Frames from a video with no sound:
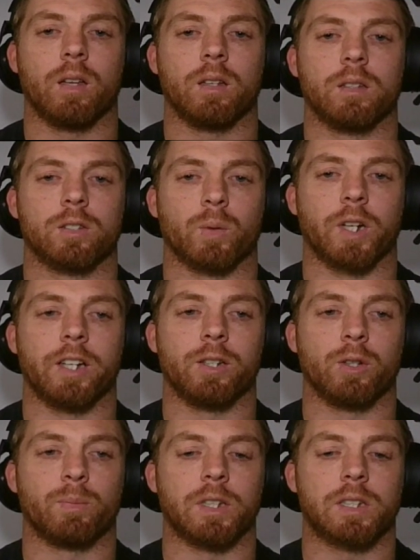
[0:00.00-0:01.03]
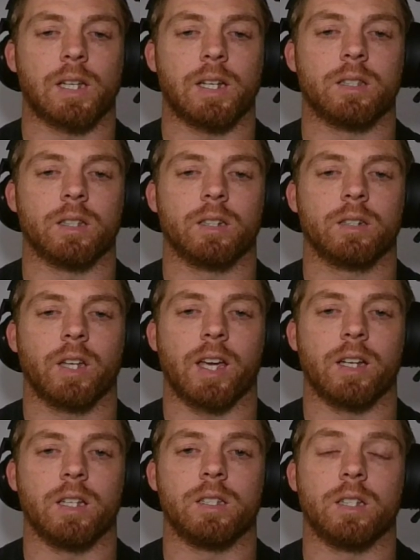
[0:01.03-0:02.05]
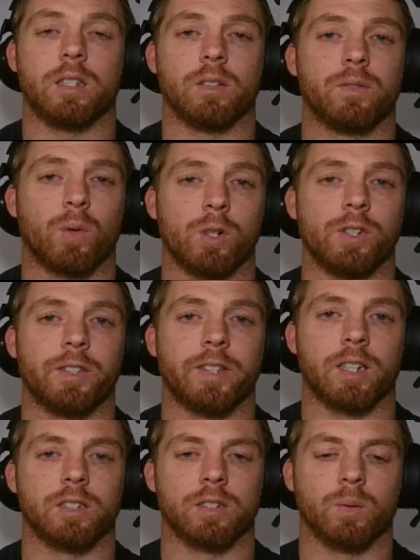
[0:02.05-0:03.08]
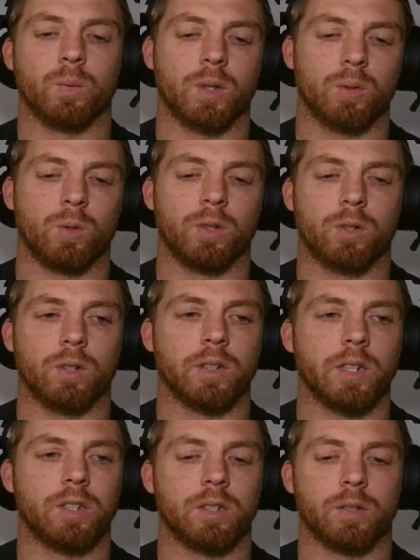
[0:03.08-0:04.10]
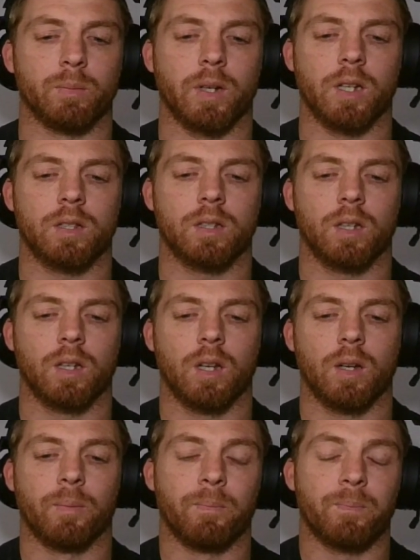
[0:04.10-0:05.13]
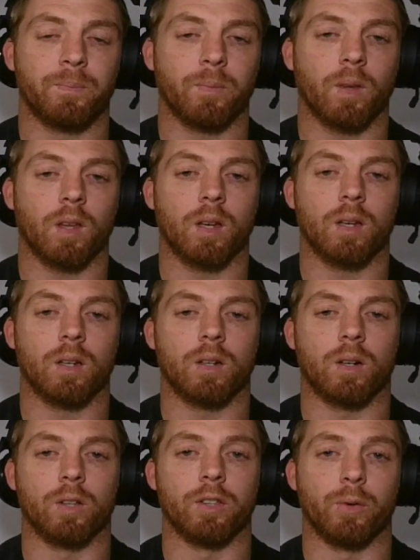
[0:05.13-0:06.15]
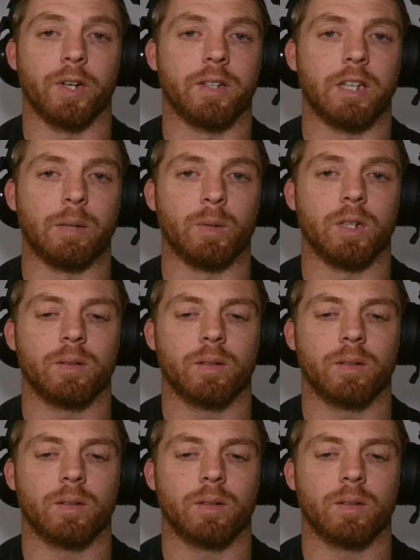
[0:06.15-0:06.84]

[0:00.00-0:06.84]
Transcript: So what I did with my Slater, and he's hitting 400,000 with all the conditions met on the red demon,